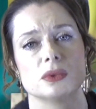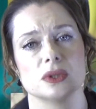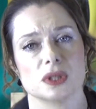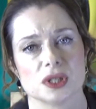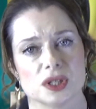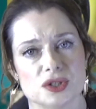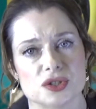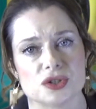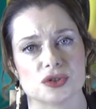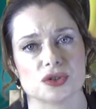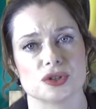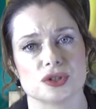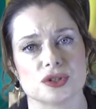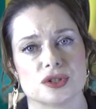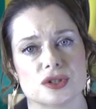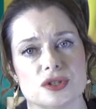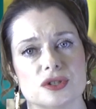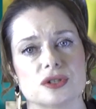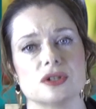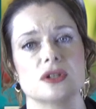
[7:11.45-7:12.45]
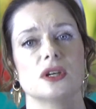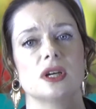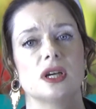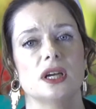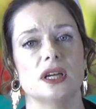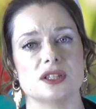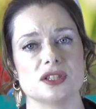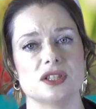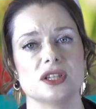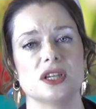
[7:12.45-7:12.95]
lizards.
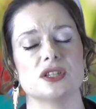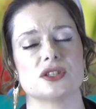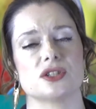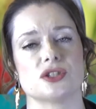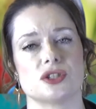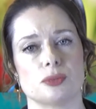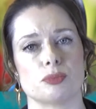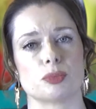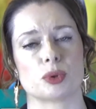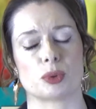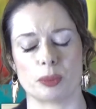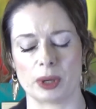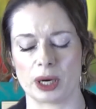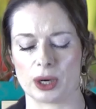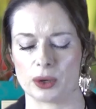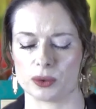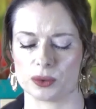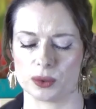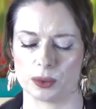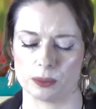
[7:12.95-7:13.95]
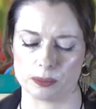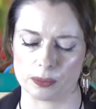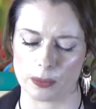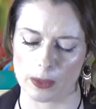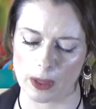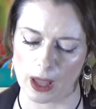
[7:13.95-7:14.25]
It's, it's to prepare them.